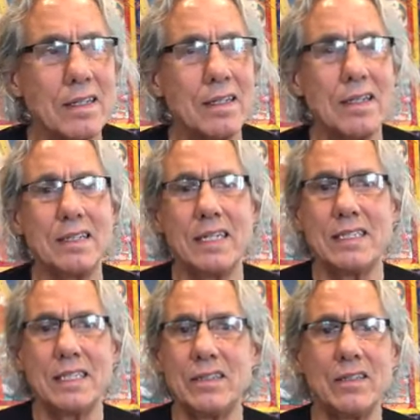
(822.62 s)
And they
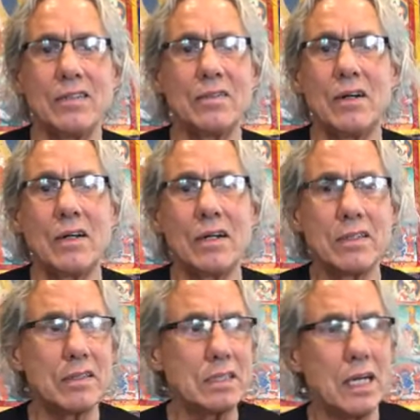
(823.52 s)
say, no, our
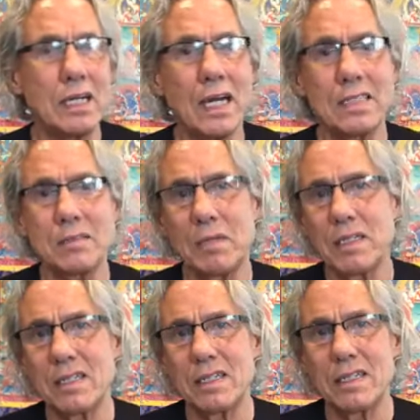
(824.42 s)
uncle died last
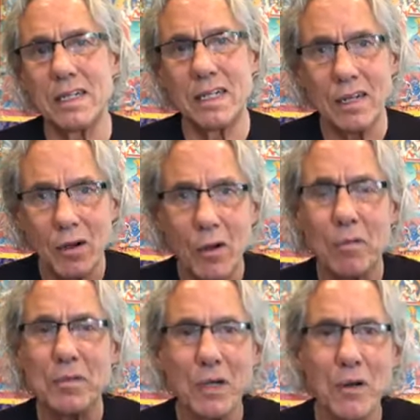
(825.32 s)
month. And
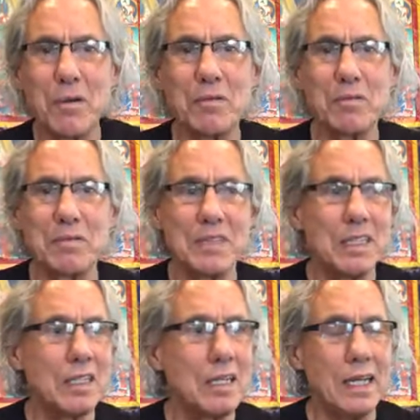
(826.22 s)
home to home,
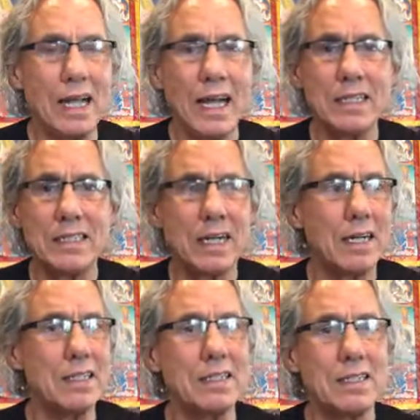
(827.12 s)
an aunt
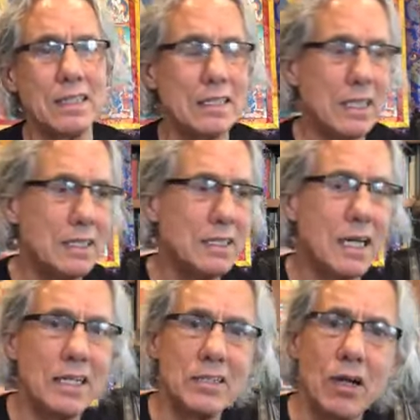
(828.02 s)
died, a son
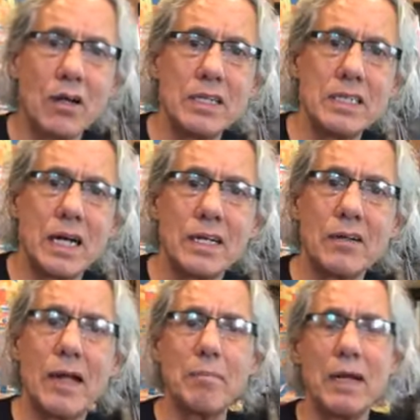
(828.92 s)
died, a daughter died, a
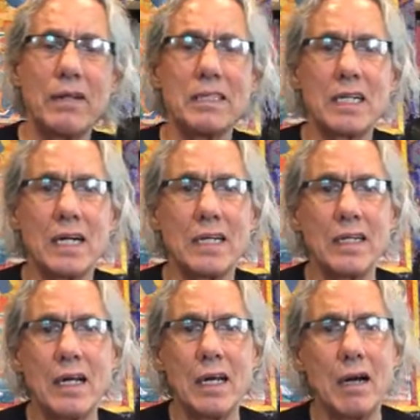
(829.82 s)
grandparent died,
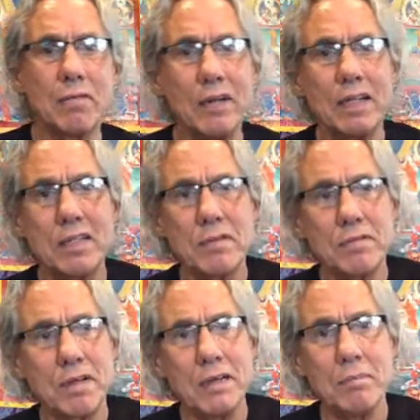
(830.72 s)
a friend of a
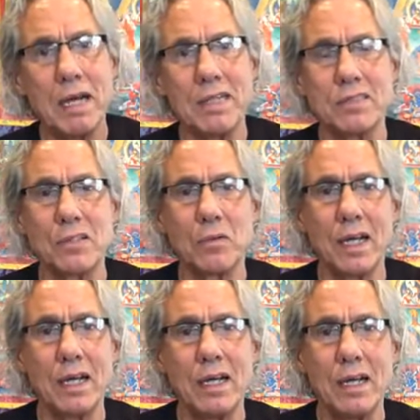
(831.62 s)
friend passed
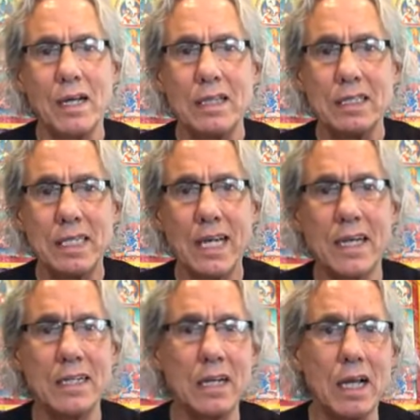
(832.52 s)
away.
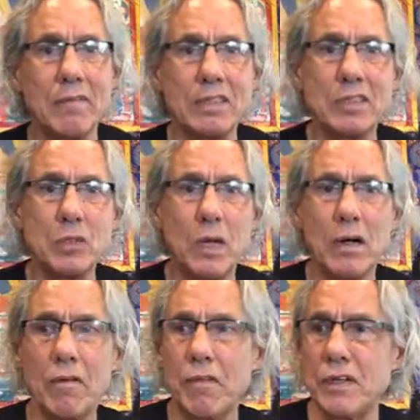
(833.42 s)
10, 11,
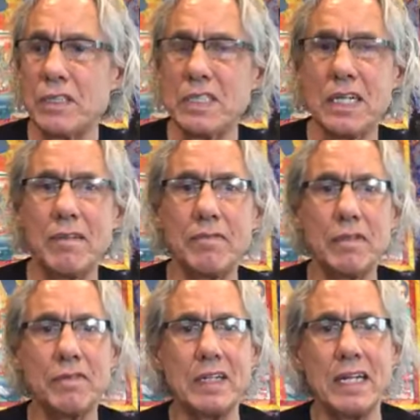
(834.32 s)
12, 13,
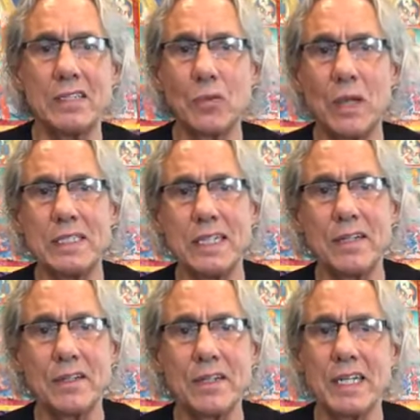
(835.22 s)
15, 20,
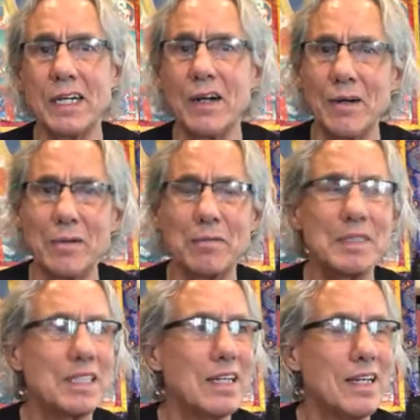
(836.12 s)
30 homes.